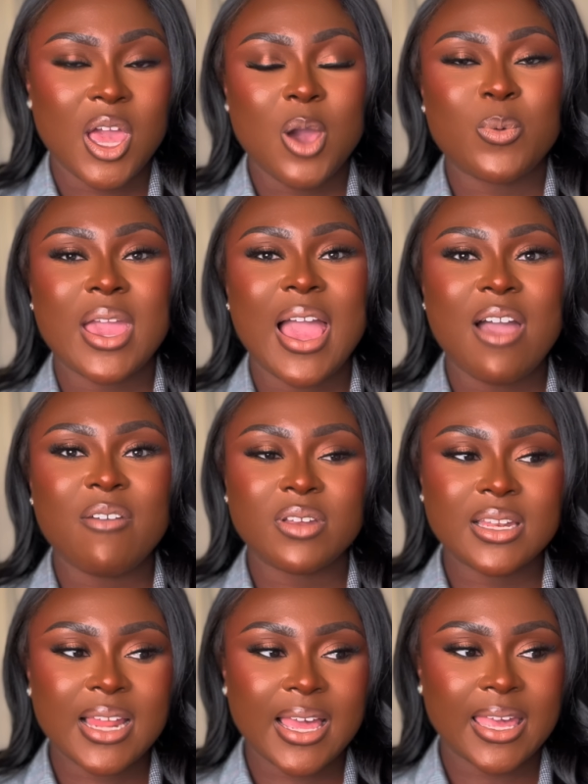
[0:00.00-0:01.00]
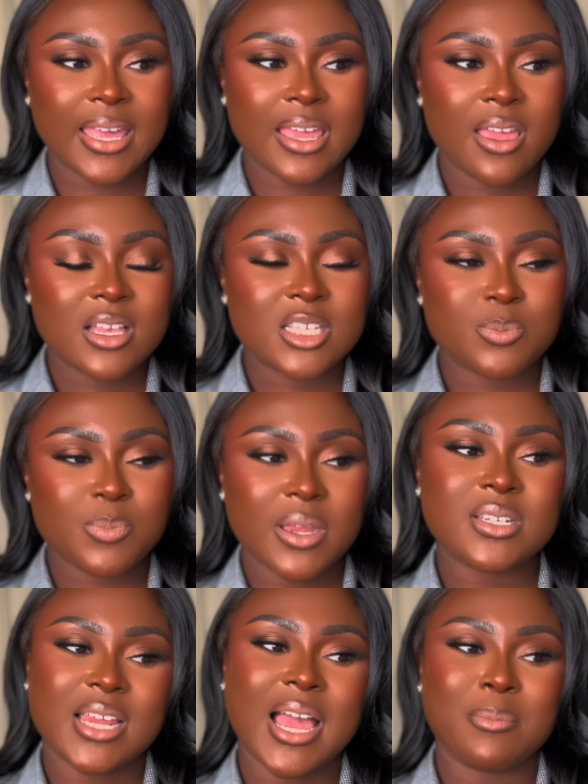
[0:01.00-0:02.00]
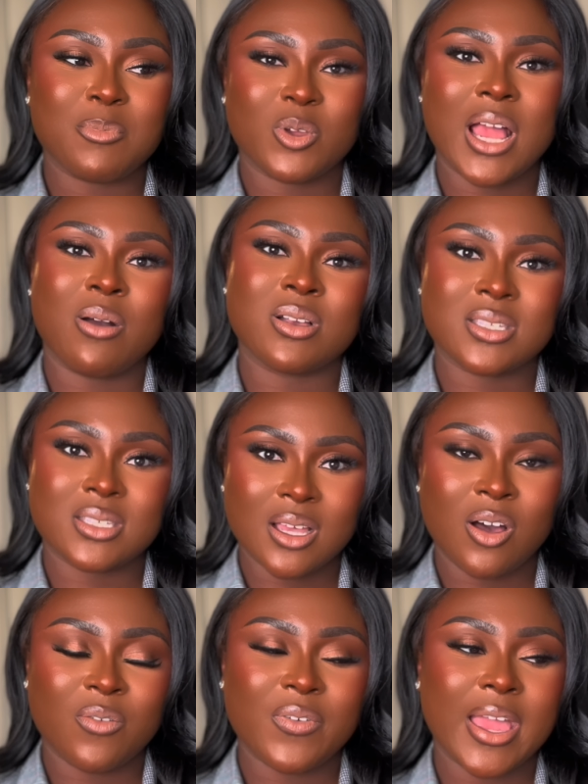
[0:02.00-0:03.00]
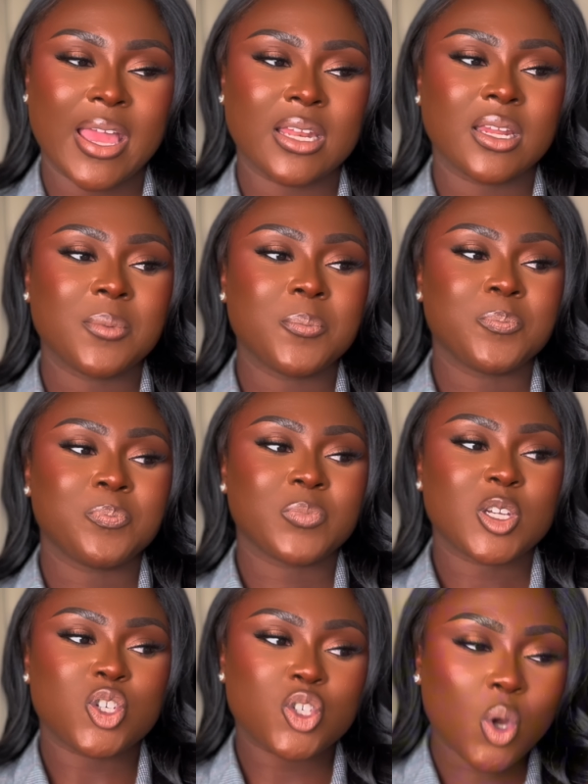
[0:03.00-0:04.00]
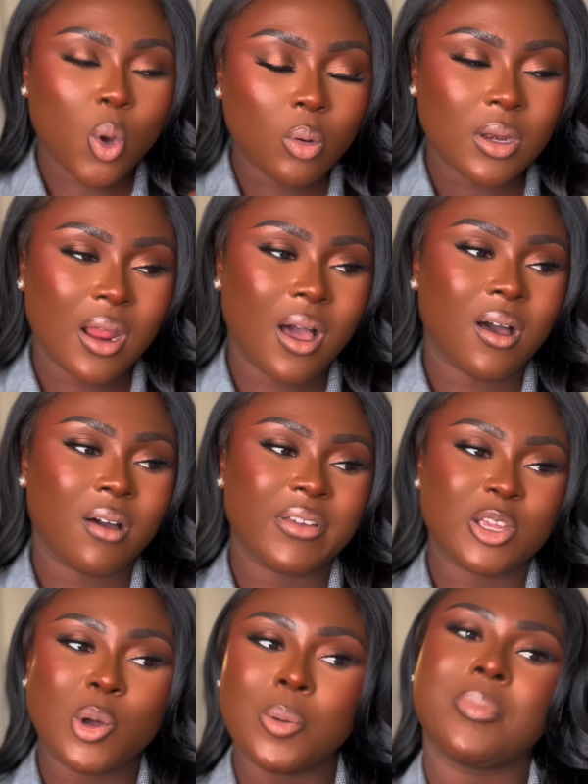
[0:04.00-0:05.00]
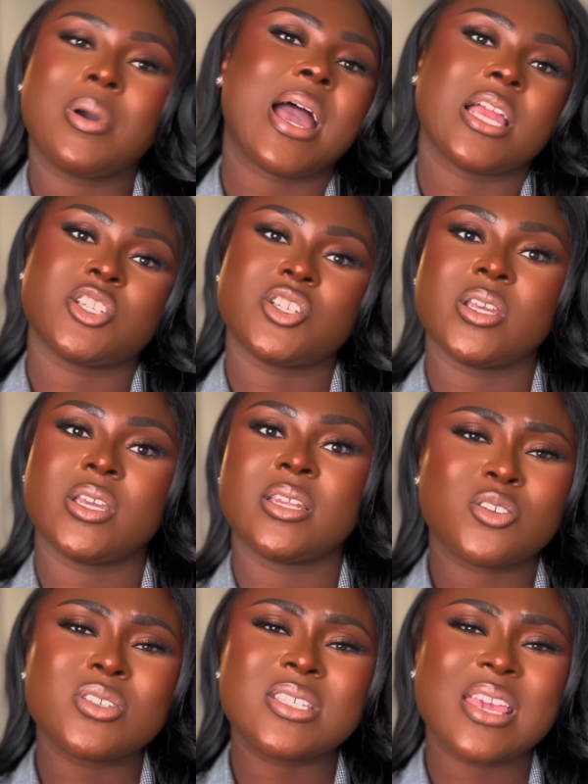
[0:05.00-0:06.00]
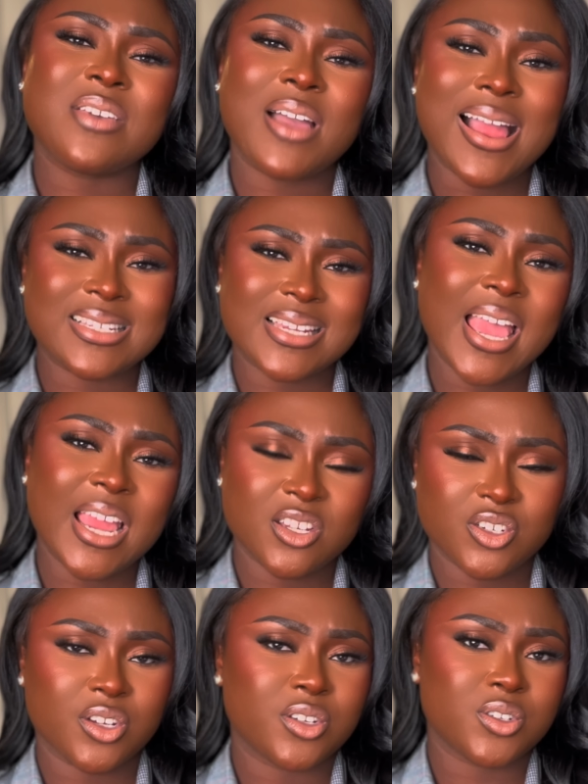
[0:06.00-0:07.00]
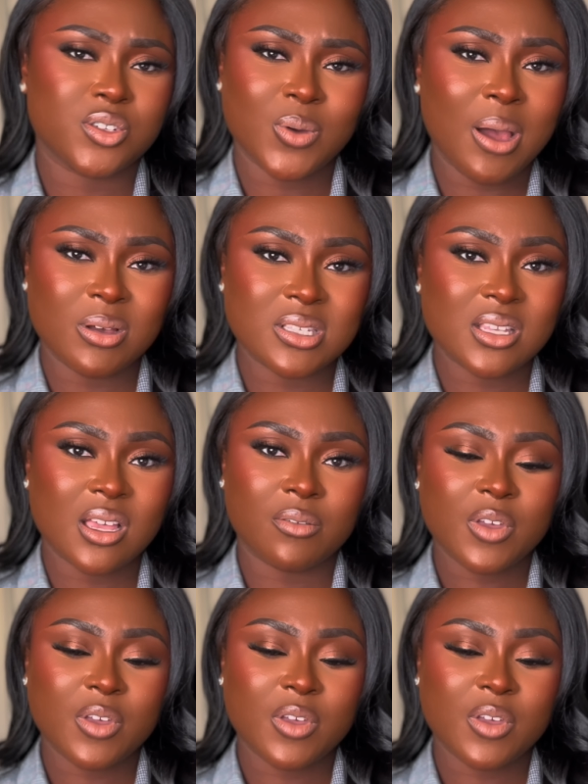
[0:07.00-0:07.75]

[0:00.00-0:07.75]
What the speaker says: We haven't like spent time with ourselves and show love and compassion. Just give attention to ourselves.